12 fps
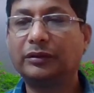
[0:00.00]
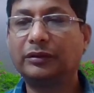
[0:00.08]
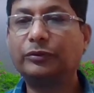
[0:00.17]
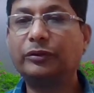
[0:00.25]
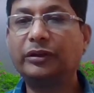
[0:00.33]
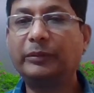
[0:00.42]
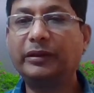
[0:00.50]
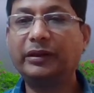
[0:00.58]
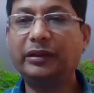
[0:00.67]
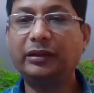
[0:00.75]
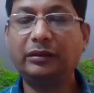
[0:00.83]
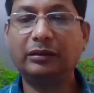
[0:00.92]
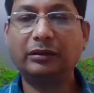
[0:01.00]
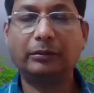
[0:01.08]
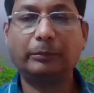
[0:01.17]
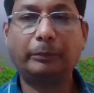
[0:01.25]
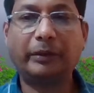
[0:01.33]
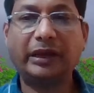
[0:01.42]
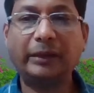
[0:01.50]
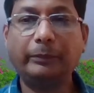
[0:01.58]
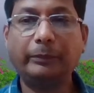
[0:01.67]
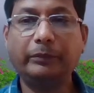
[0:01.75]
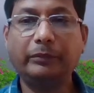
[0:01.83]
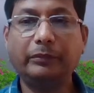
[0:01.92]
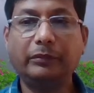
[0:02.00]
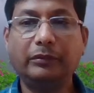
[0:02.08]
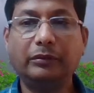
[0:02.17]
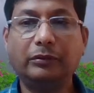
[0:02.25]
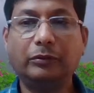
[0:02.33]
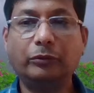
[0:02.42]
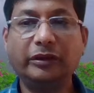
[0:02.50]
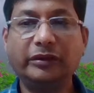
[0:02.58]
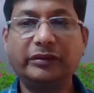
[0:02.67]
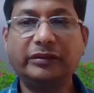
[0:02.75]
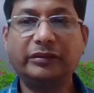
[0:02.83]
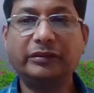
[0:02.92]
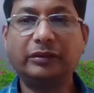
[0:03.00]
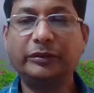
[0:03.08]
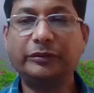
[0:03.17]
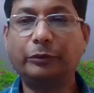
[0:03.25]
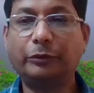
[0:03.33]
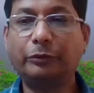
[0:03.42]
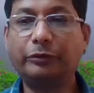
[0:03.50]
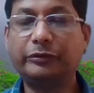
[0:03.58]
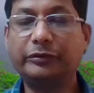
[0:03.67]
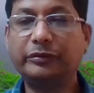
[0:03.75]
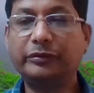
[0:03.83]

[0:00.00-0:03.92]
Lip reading: So remaining 5 weeks of this course.